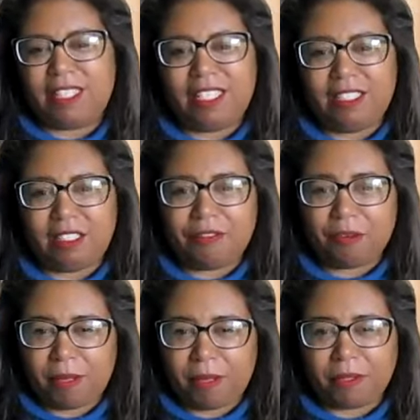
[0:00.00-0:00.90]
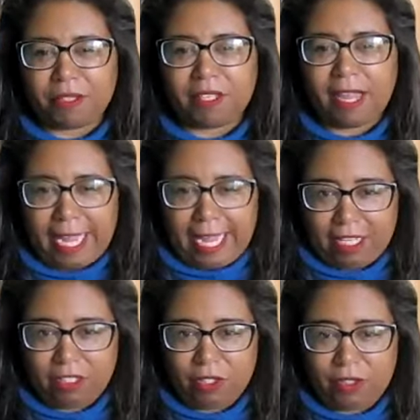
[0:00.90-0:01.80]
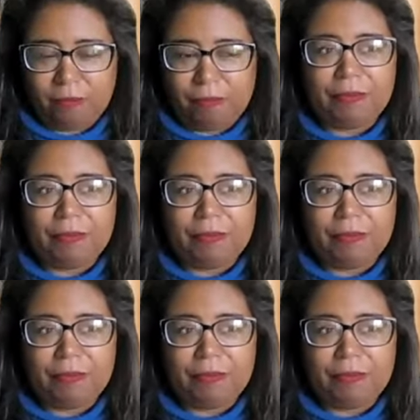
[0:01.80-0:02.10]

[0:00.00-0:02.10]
easy for people to handle